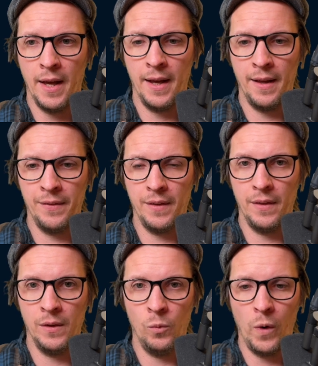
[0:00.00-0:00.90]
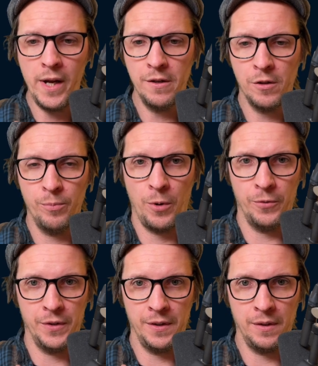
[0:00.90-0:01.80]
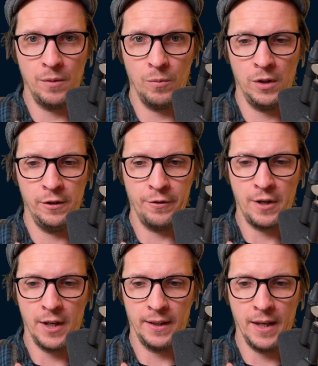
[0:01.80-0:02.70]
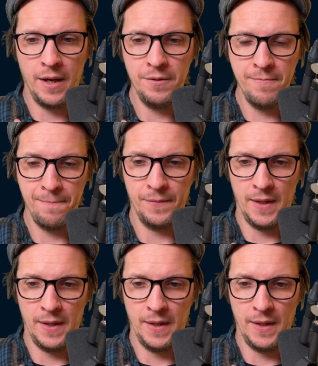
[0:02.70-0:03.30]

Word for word: and the way our component will look like now